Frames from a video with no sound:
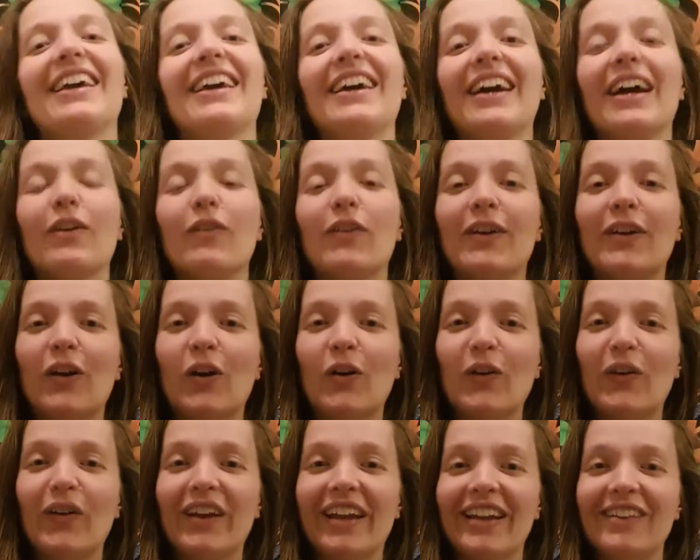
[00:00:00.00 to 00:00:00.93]
And we're
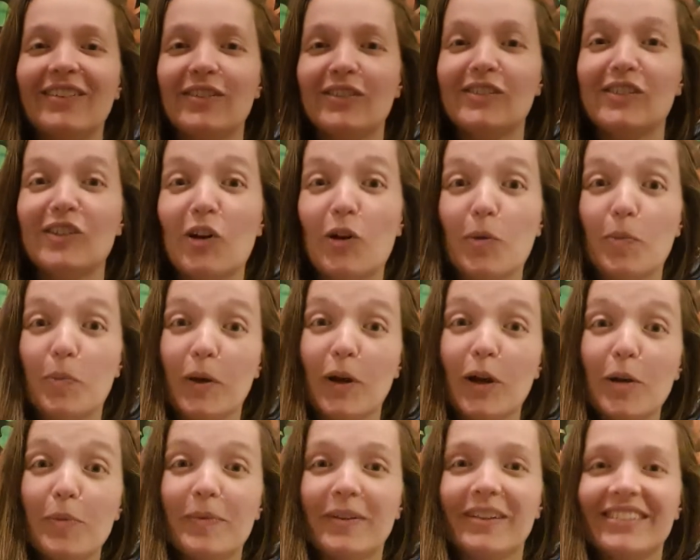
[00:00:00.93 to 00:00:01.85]
going into soul
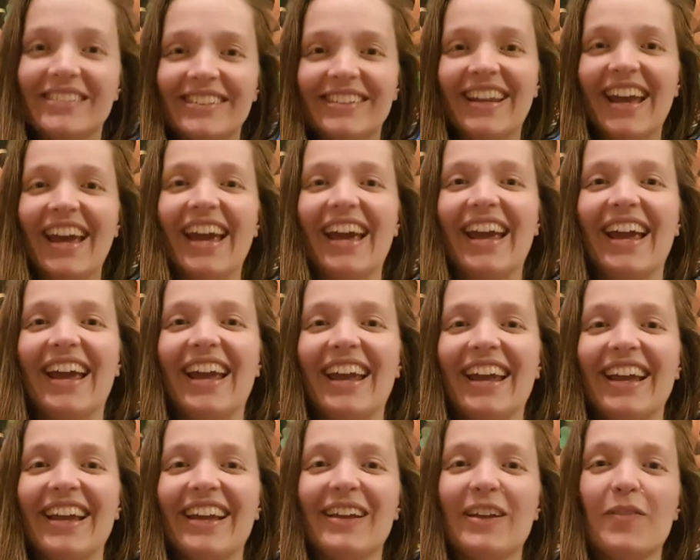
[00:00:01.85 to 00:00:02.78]
purpose
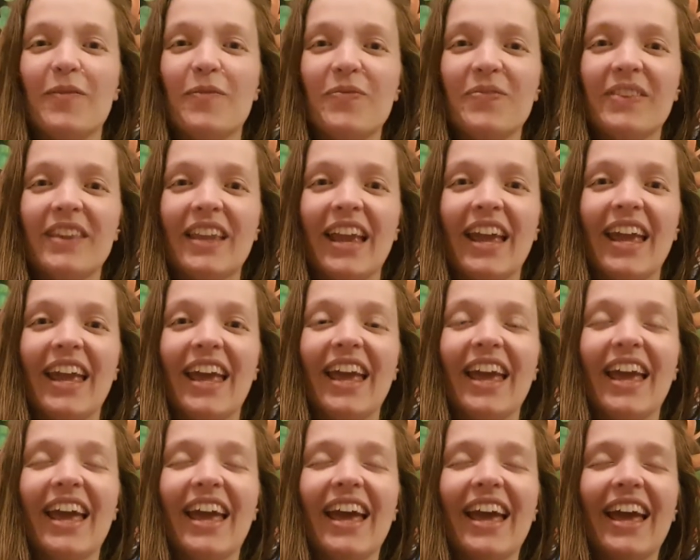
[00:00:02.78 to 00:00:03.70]
today.
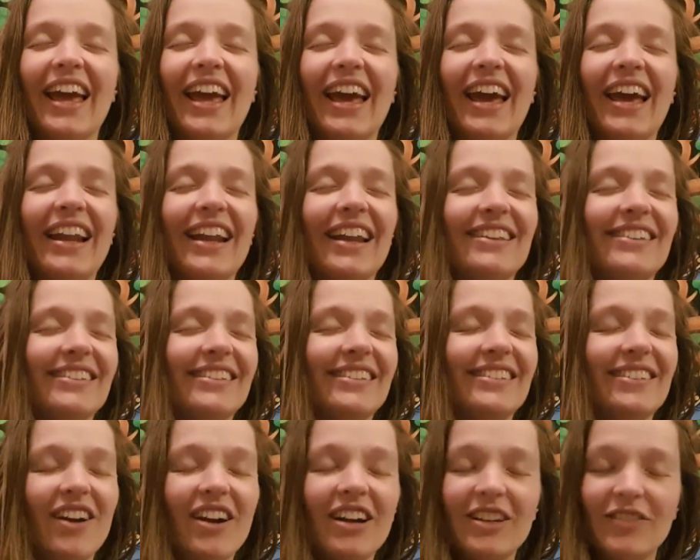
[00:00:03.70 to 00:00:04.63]
And at the
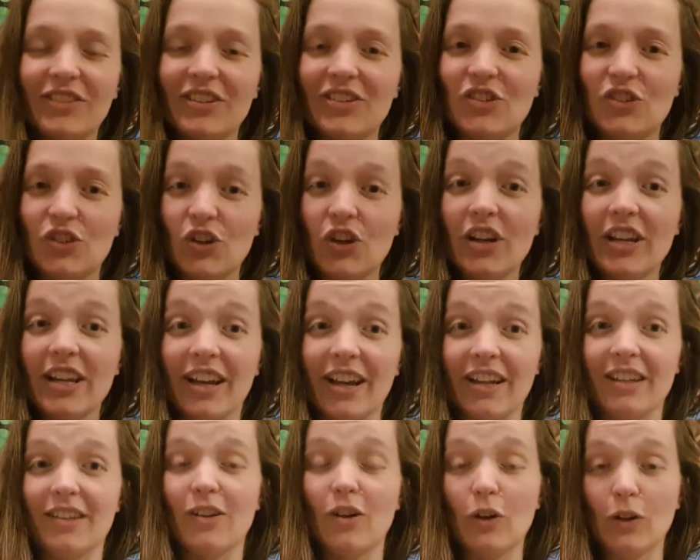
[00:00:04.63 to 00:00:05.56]
start of this journey, I
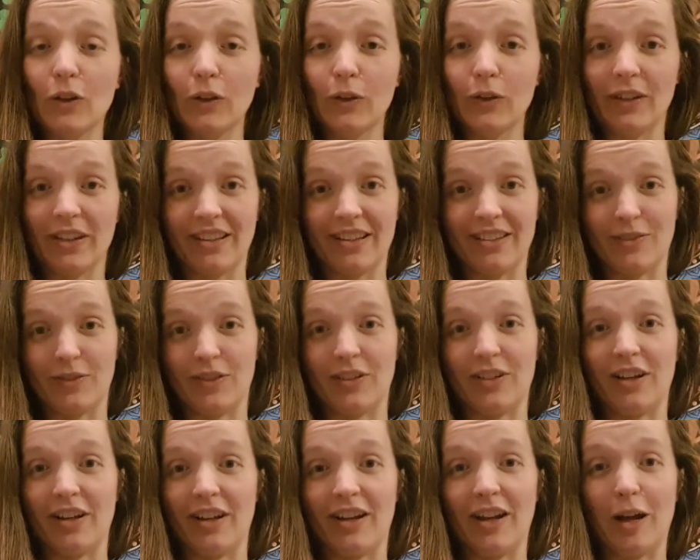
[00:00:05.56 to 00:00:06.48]
had no clue that this was
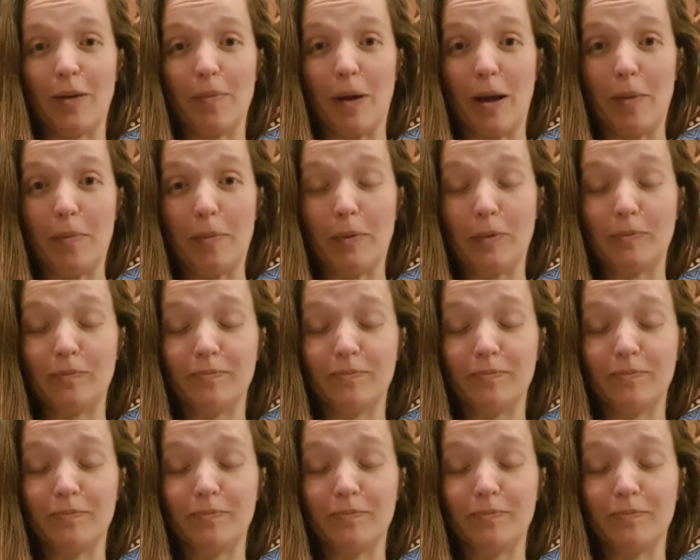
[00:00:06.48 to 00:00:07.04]
going to come up